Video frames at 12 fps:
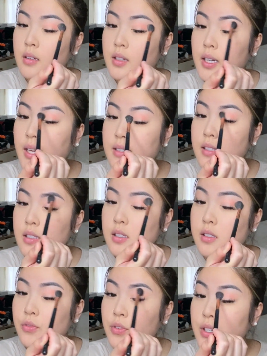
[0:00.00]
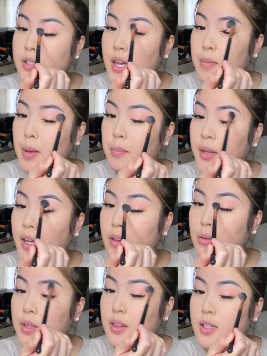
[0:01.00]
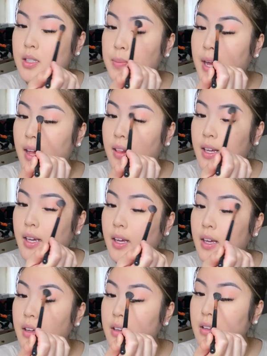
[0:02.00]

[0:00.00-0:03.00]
Guys, this is the first time I'm playing with this palette,